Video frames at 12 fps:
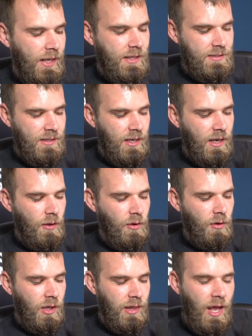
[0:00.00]
And he
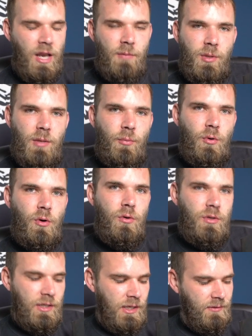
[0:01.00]
said a lot of
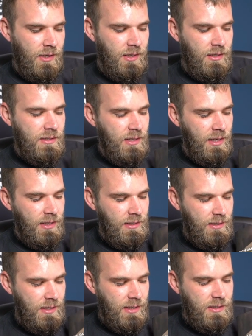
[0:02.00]
people, if
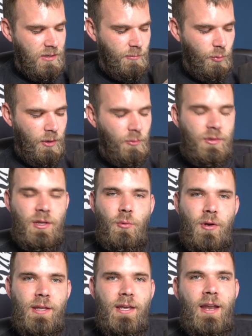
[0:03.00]
they get to a point where they
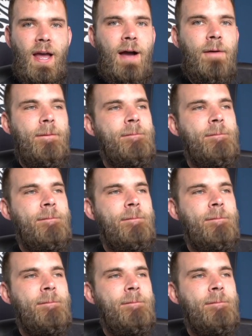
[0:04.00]
want to get out